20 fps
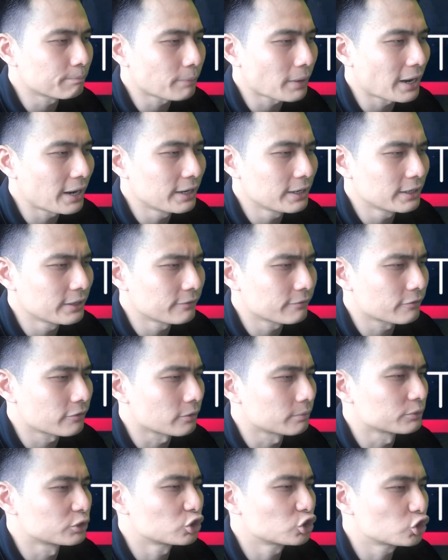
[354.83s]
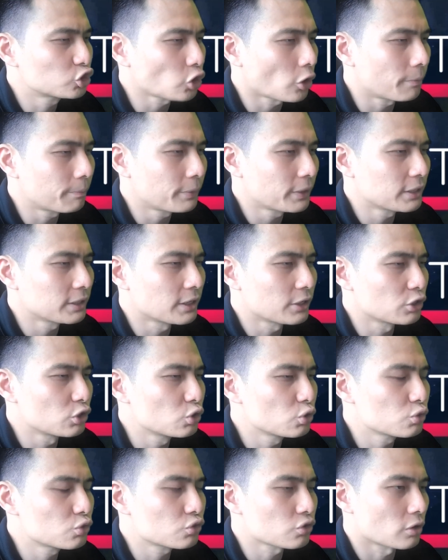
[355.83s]
pilot from stopping the
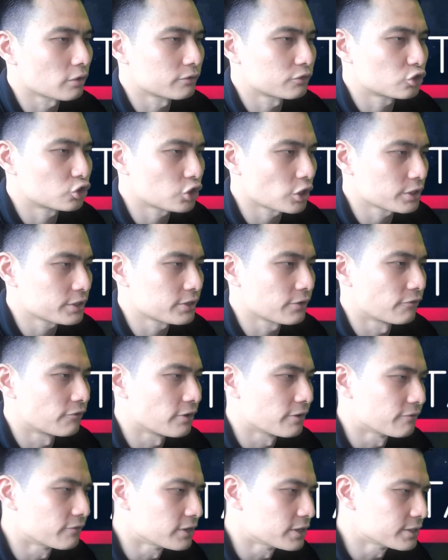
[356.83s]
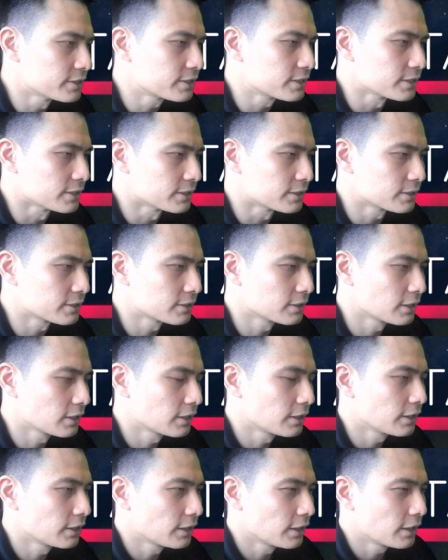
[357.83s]
use of thrust reversers.
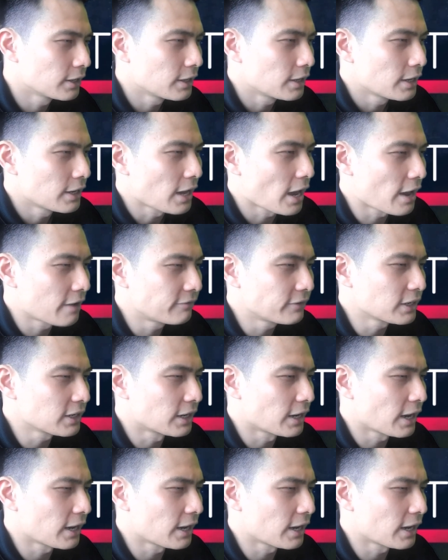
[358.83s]
Having a